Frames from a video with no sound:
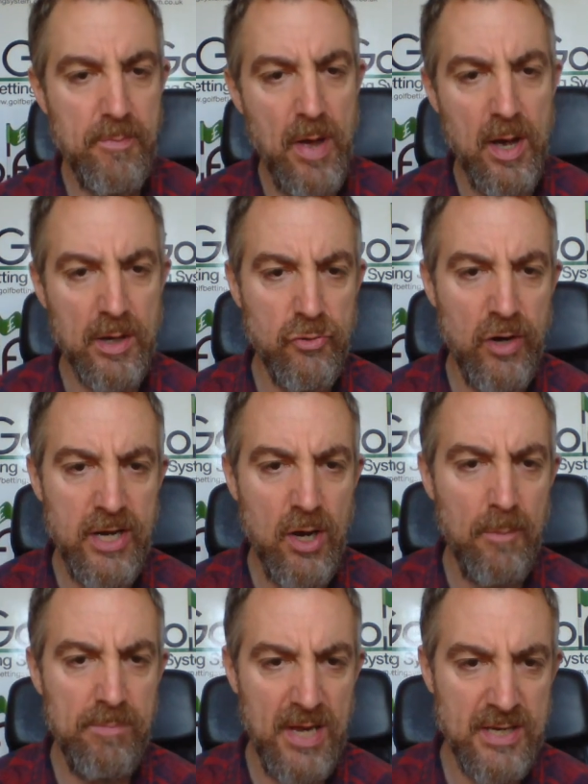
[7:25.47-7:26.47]
Uh, green
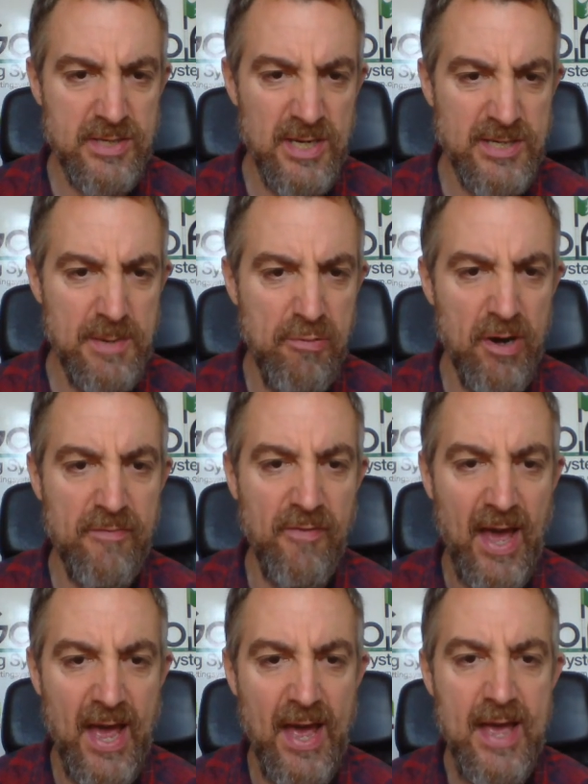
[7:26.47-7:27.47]
complexes, they're pretty
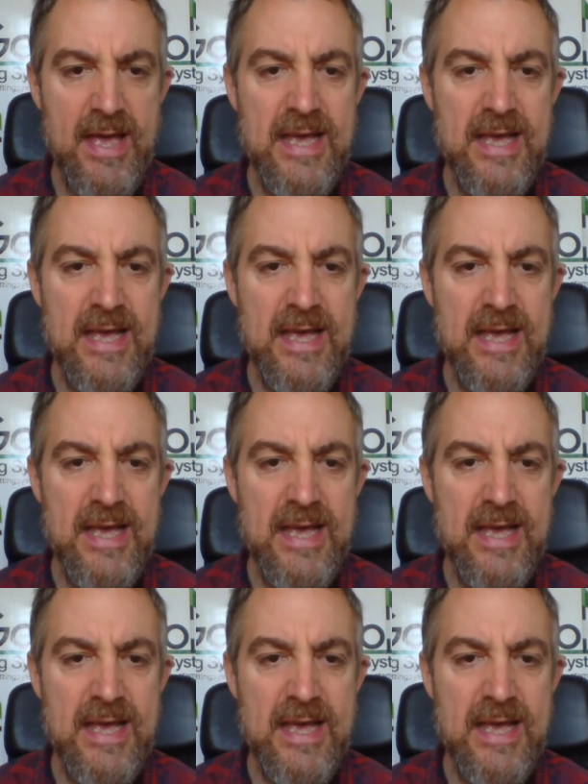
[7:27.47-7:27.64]
flat.